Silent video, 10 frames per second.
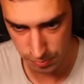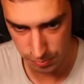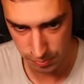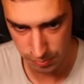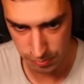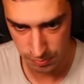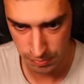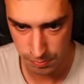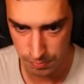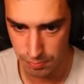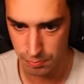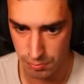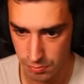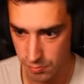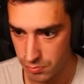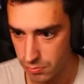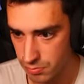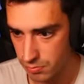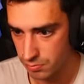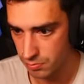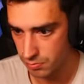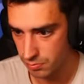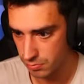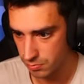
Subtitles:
No one is speaking in this clip.